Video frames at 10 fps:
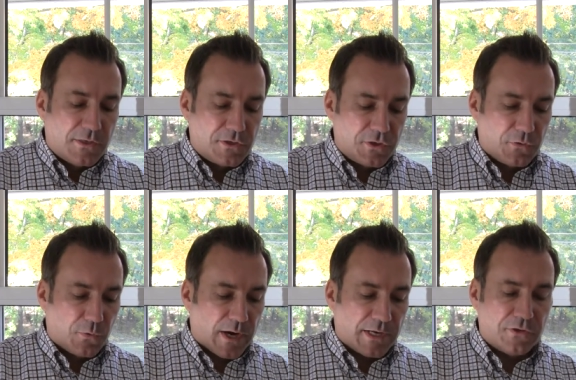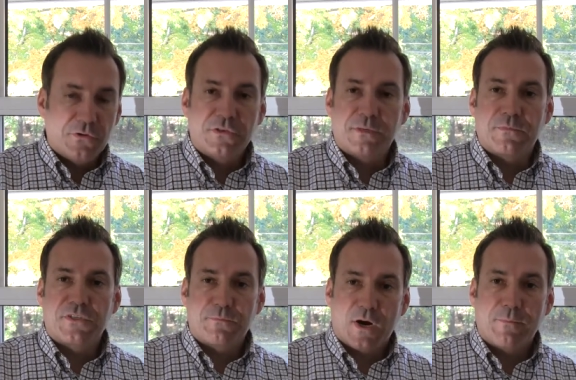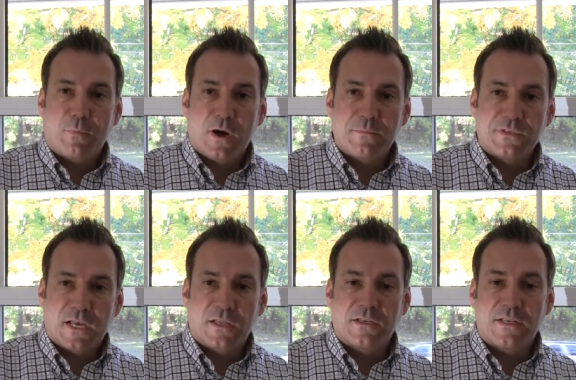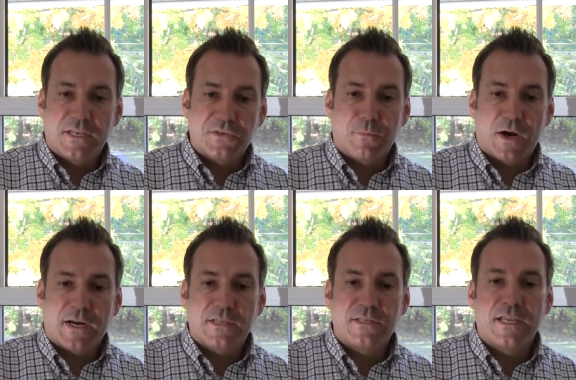to do some smart bomb selling to niche markets.